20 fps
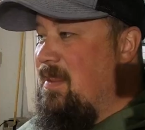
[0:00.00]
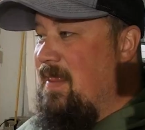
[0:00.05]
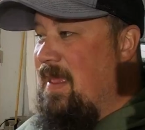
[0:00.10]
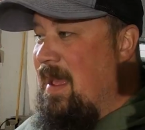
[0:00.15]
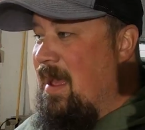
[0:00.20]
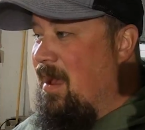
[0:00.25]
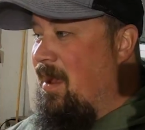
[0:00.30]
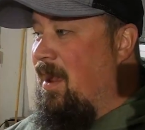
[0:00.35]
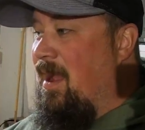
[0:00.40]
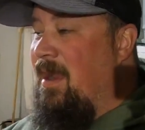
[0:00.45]
and
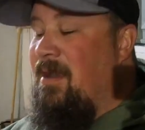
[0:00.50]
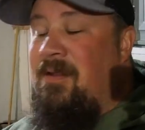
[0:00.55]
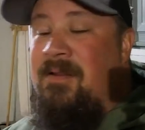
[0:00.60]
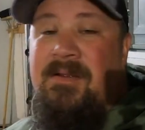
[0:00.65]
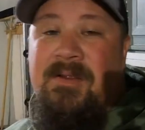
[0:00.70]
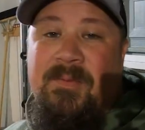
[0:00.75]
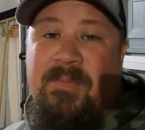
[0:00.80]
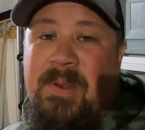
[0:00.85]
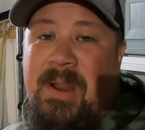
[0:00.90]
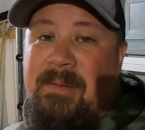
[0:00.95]
that
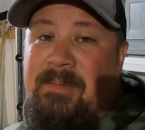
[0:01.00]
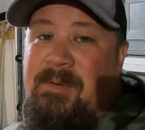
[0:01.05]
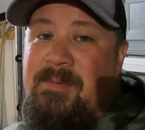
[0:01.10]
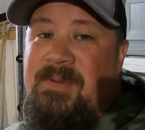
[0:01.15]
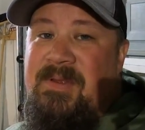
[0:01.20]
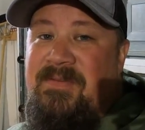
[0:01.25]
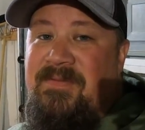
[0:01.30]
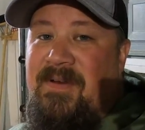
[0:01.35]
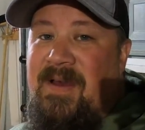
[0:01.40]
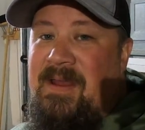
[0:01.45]
idle are
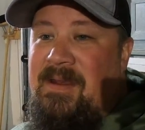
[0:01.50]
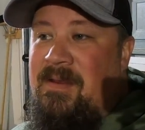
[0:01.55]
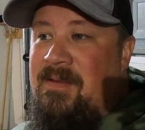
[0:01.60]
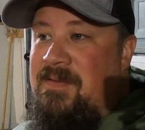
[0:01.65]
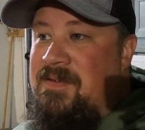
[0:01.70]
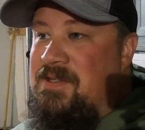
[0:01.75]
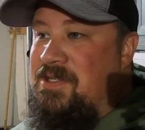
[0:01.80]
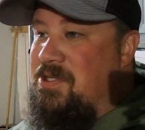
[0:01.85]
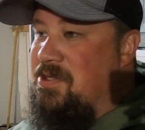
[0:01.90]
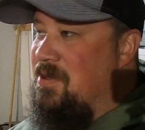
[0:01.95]
probably fine on
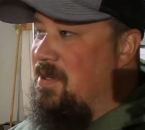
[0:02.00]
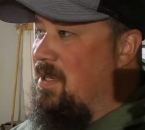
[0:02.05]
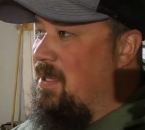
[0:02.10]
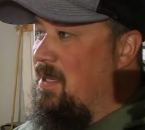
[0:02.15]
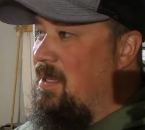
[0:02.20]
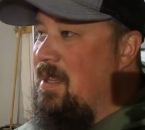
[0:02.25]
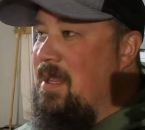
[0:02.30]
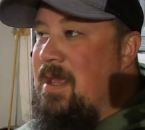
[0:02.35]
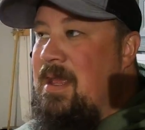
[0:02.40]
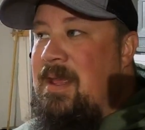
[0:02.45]
the
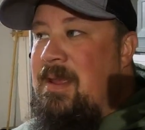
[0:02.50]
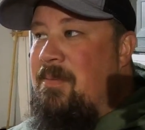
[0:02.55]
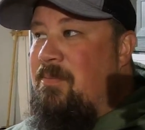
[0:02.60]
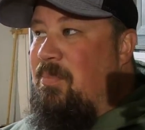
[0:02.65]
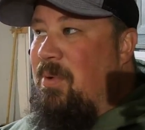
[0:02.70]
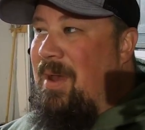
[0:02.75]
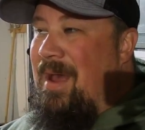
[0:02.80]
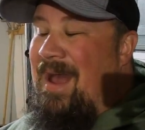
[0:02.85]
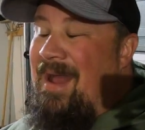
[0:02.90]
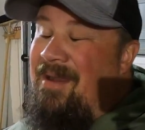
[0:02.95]
street,
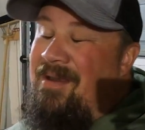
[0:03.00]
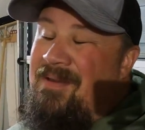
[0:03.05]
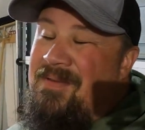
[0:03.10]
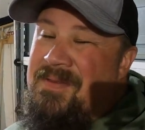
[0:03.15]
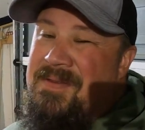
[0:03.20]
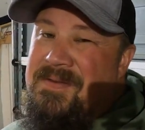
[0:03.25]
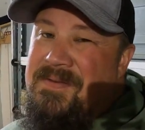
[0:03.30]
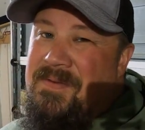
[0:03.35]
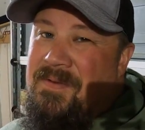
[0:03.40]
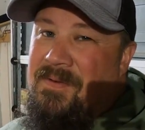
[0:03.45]
but out
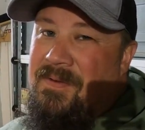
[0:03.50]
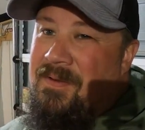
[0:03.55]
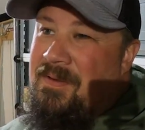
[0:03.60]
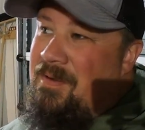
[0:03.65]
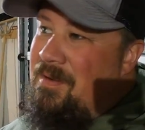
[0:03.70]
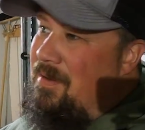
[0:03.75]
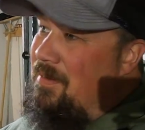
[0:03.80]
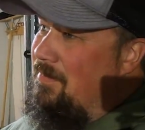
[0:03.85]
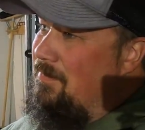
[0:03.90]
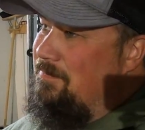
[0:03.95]
on the
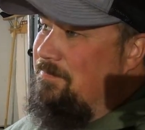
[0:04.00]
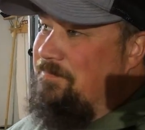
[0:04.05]
dirt,